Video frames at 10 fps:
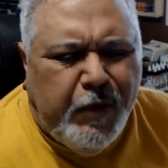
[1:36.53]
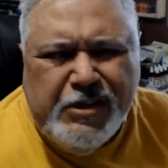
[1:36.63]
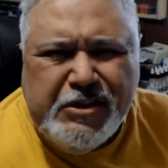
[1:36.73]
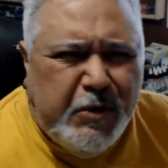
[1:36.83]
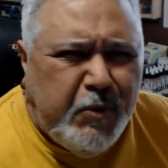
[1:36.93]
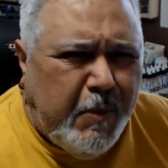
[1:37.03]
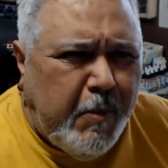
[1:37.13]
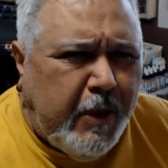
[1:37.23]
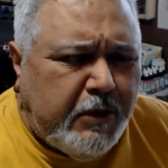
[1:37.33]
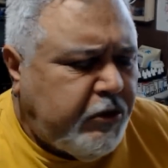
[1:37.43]
already seen
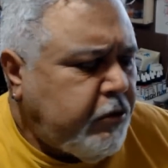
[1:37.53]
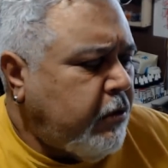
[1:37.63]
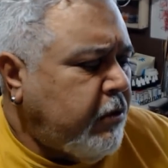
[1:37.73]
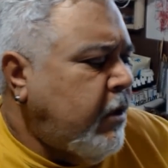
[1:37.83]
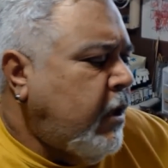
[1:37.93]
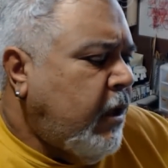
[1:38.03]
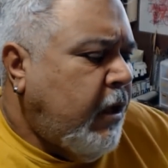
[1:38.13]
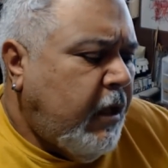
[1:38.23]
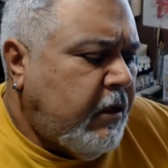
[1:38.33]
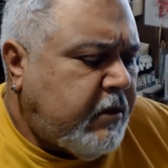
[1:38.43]
what I'm about to show you.
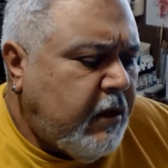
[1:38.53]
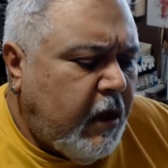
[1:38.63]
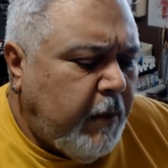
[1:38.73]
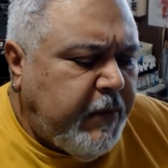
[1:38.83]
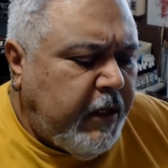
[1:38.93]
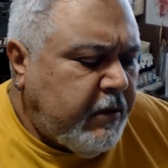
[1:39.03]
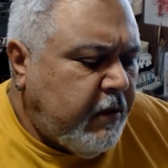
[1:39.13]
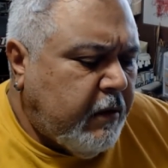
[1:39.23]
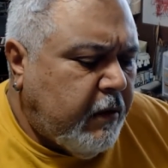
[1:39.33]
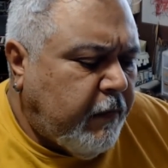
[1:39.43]
It's the
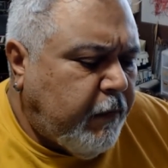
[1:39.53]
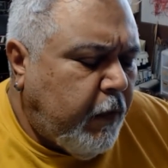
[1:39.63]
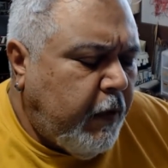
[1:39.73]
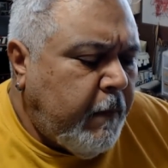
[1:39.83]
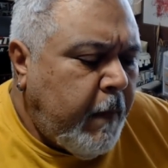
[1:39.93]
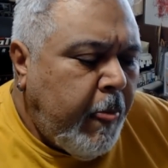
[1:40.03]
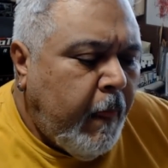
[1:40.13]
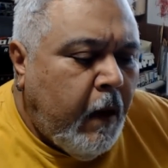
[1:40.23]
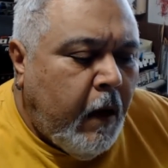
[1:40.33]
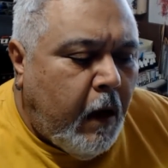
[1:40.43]
update, for it.
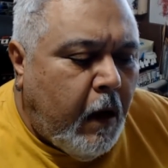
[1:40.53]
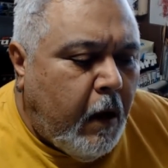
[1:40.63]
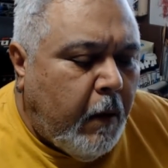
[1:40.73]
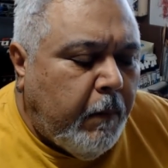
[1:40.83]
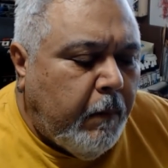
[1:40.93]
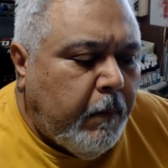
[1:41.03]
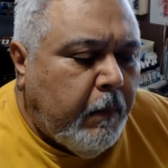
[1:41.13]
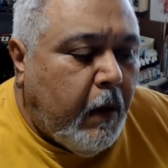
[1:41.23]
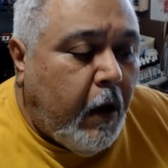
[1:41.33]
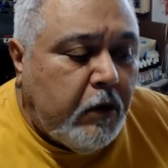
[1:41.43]

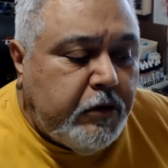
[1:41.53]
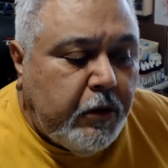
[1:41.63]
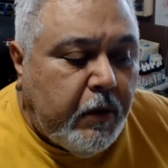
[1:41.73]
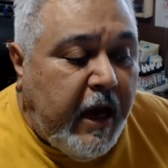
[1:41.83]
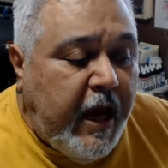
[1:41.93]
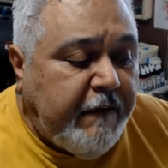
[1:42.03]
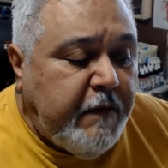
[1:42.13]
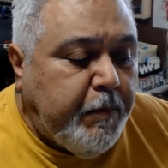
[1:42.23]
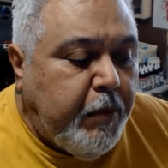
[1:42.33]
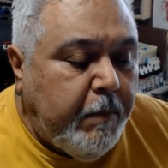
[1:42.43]
Also, I
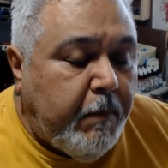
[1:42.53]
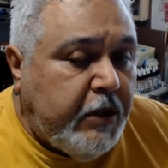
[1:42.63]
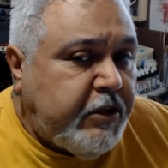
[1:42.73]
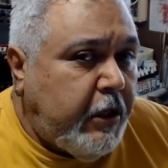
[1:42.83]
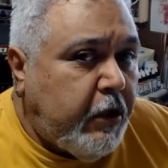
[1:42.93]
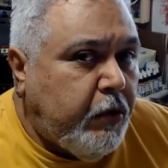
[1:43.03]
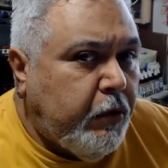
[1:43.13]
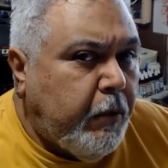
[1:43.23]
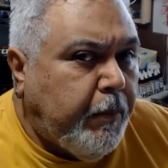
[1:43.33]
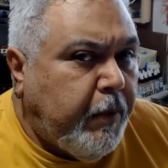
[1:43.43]
haven't put much on the
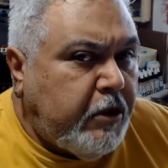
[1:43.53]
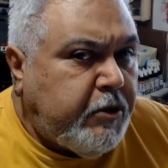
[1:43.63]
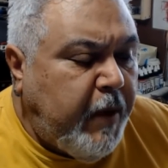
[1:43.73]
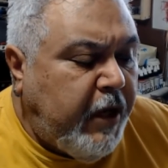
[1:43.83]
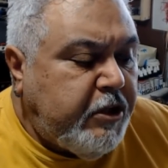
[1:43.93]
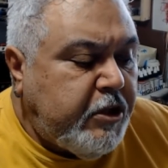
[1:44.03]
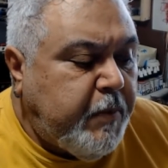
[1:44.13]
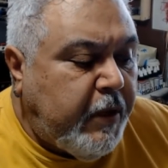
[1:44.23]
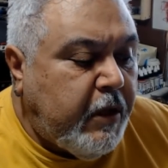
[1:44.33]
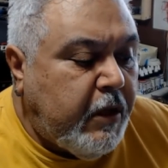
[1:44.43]
Google Plus
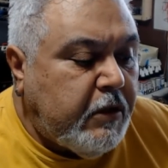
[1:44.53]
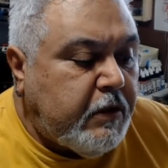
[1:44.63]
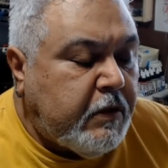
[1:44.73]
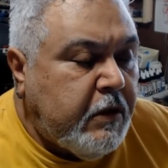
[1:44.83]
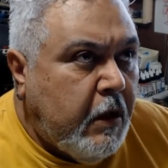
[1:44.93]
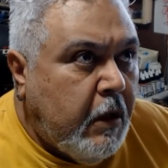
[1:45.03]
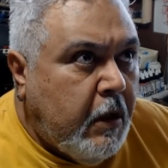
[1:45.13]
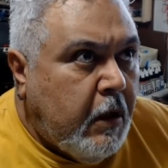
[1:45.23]
pages because